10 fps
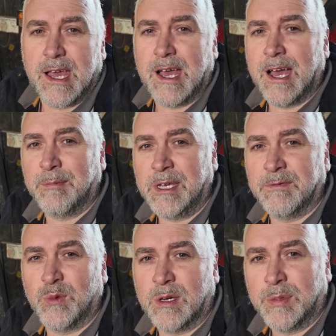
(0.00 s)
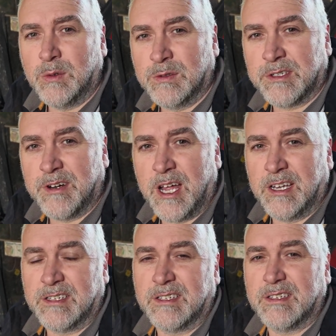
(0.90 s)
Even with a booster on
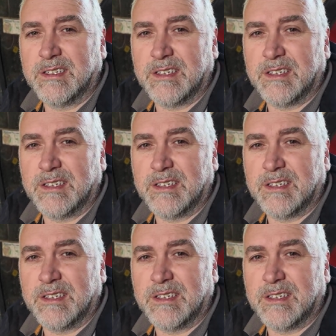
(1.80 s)
it,